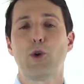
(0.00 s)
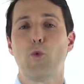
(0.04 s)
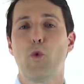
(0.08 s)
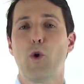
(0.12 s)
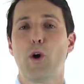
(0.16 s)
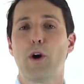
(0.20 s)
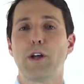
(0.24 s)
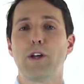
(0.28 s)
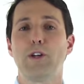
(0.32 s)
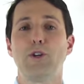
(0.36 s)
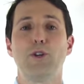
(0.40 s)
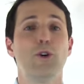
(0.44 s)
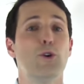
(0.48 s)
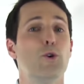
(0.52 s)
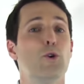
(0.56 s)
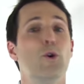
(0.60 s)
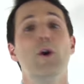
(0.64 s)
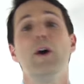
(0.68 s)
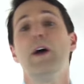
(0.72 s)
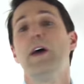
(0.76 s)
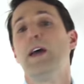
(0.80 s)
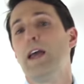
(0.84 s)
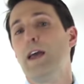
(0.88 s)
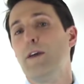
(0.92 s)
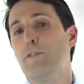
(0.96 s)
you want to
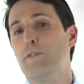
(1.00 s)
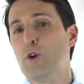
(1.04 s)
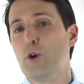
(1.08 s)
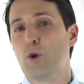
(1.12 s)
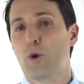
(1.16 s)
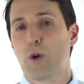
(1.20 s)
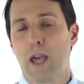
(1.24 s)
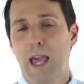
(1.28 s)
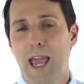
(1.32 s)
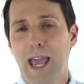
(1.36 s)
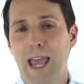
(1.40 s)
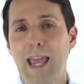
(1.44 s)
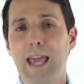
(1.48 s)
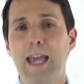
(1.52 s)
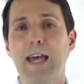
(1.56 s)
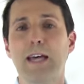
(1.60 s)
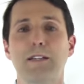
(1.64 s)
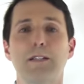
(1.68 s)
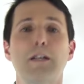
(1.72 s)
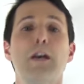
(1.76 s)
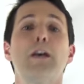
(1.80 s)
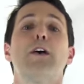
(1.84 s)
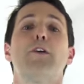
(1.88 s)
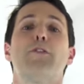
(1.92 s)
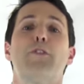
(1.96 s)
do. If you
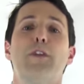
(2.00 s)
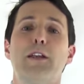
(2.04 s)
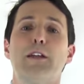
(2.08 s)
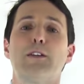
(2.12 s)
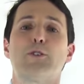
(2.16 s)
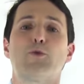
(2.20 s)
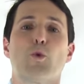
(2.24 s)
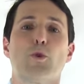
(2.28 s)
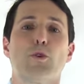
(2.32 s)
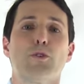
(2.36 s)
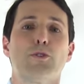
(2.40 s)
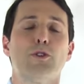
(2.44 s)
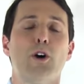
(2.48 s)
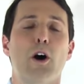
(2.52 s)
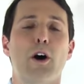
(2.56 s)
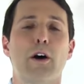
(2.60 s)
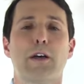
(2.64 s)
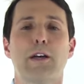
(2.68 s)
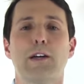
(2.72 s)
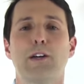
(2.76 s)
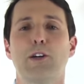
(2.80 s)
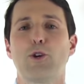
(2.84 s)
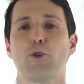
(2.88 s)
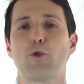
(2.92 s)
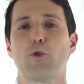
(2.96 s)
can't, then it's worth
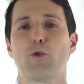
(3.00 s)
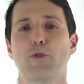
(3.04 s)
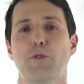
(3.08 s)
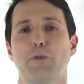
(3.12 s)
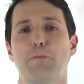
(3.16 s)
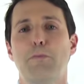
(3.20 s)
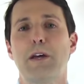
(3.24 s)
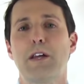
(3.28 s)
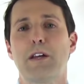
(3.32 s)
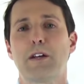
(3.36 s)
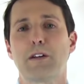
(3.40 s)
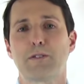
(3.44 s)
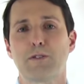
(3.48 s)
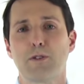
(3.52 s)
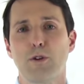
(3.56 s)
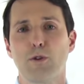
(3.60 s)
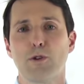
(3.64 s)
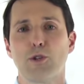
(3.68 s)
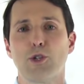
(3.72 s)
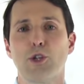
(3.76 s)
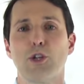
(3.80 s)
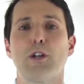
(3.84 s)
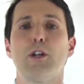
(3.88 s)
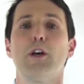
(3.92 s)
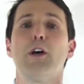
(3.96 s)
talking to your orthopedic
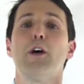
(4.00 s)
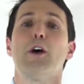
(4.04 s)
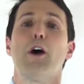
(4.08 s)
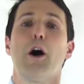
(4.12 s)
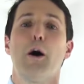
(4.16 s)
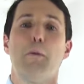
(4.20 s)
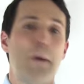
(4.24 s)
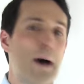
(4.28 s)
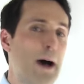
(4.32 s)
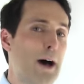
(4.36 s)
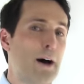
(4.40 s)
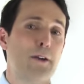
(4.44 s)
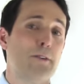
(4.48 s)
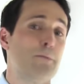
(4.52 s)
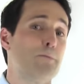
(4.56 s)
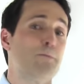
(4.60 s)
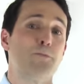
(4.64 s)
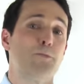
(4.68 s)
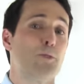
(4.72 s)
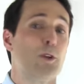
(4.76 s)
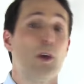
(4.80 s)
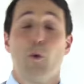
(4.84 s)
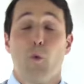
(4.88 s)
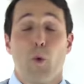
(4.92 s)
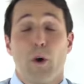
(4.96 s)
surgeon
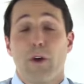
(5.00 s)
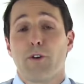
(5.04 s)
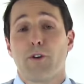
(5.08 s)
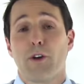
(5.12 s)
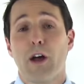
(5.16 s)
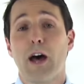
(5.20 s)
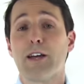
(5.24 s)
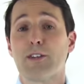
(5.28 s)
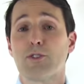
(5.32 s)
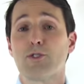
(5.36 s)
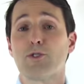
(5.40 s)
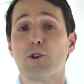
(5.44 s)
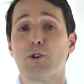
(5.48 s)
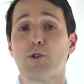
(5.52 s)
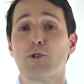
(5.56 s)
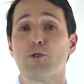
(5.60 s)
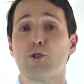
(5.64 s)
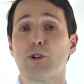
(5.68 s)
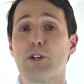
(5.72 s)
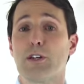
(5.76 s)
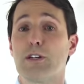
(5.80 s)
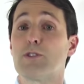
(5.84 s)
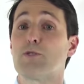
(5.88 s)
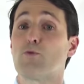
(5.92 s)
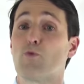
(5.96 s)
about, you know, whether or not
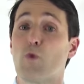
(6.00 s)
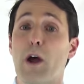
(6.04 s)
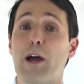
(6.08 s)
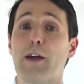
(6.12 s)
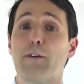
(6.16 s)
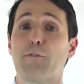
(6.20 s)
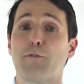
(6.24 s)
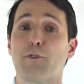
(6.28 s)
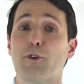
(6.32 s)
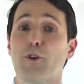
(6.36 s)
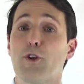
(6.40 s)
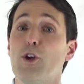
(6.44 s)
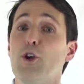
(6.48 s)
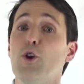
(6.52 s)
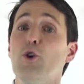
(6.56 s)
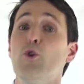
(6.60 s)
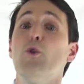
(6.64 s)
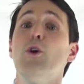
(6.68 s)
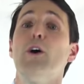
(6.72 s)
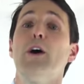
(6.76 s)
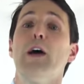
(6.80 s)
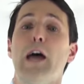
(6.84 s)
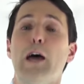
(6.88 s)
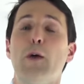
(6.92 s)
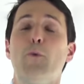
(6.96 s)
surgery is right for
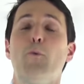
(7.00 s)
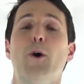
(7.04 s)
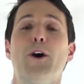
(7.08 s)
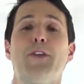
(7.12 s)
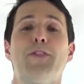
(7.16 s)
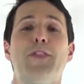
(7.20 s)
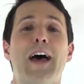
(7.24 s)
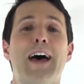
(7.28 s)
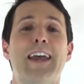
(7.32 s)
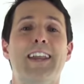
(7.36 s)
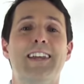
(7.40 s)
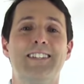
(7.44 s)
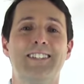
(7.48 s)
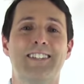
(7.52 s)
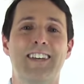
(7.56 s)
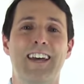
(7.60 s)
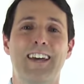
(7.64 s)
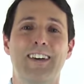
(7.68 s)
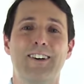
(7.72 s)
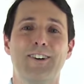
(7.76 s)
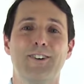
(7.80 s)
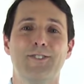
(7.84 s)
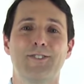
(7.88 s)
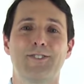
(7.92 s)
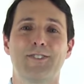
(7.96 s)
you and what that
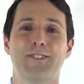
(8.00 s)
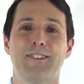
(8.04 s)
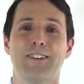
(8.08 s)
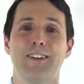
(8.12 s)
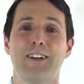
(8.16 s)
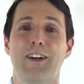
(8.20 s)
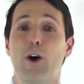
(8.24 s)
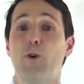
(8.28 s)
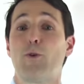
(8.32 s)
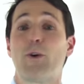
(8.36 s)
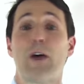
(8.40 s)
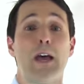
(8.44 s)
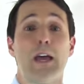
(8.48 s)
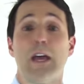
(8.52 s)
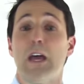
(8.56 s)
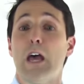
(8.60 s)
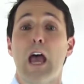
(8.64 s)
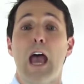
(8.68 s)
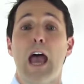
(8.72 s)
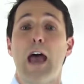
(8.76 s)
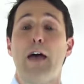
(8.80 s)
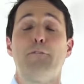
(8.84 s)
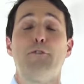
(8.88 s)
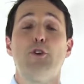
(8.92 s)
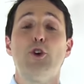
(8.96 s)
entails.
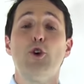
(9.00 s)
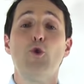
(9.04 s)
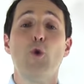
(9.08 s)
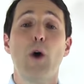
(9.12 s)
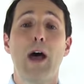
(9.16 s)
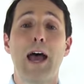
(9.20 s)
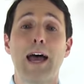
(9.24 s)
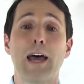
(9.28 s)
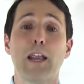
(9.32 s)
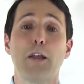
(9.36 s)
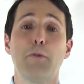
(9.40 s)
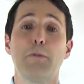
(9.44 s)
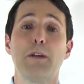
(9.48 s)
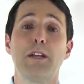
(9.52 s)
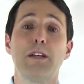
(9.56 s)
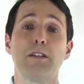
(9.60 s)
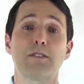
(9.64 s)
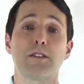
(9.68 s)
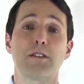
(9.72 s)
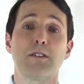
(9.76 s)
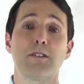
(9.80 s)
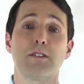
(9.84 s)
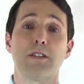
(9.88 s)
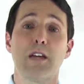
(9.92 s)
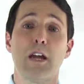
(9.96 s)
Okay, have you had a
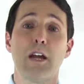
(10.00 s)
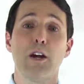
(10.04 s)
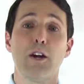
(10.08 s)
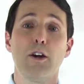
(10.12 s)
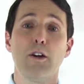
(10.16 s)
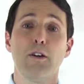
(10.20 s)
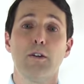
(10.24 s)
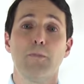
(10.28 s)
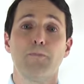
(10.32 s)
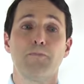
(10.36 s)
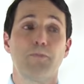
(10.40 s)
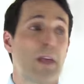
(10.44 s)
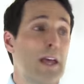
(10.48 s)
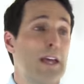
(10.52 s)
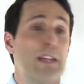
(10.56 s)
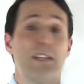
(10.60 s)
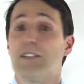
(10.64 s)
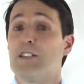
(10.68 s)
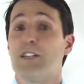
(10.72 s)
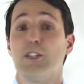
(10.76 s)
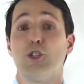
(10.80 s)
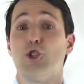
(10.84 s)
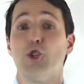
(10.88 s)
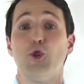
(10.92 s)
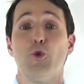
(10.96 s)
meniscus tear?
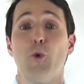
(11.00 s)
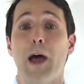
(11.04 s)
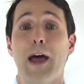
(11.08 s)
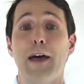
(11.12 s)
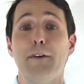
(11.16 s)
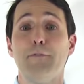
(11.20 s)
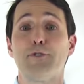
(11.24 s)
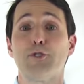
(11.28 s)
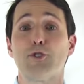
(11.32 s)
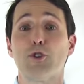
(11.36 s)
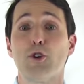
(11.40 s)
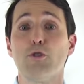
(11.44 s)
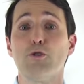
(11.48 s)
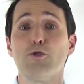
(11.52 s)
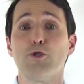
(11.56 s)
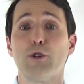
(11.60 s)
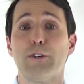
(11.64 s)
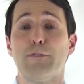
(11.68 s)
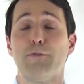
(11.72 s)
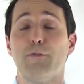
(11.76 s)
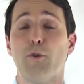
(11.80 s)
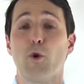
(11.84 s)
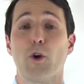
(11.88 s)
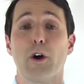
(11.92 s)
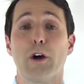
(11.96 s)
And did you have
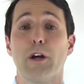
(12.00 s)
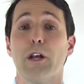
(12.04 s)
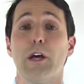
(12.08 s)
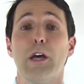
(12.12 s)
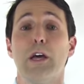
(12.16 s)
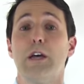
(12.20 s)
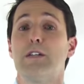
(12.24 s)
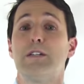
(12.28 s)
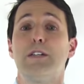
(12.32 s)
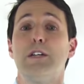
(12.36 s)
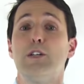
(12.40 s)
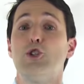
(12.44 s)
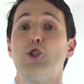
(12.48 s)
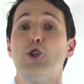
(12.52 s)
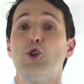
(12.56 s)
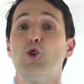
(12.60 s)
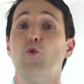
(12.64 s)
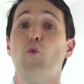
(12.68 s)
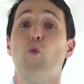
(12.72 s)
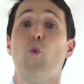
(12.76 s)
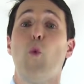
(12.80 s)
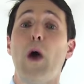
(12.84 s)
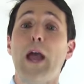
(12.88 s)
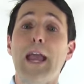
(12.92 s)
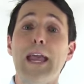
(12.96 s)
surgery for it? Did
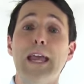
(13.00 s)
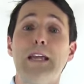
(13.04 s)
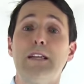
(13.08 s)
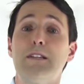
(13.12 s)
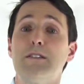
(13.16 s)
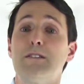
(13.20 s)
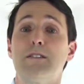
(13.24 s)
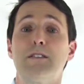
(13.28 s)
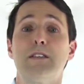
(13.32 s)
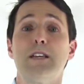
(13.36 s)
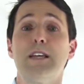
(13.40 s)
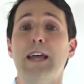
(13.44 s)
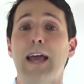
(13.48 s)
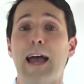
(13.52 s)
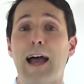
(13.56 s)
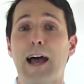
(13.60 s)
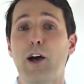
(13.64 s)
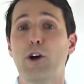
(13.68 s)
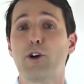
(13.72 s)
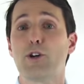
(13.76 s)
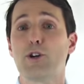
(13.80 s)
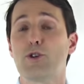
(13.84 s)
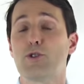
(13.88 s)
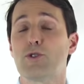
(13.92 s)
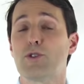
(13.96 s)
you wait and see
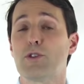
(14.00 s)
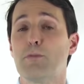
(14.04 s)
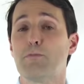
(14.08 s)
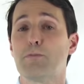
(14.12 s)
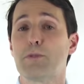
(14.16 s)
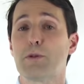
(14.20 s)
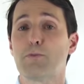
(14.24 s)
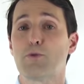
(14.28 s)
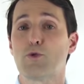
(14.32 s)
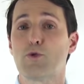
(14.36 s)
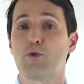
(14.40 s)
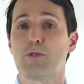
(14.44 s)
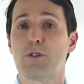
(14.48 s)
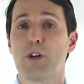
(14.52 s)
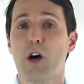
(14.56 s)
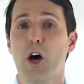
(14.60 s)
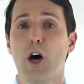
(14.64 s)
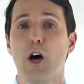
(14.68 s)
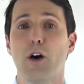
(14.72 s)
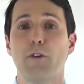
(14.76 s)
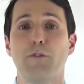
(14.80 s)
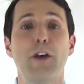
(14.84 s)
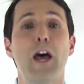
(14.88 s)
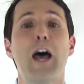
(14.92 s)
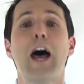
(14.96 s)
how your symptoms
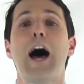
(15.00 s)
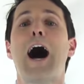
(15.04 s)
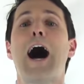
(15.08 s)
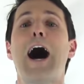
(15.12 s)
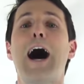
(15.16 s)
resolved?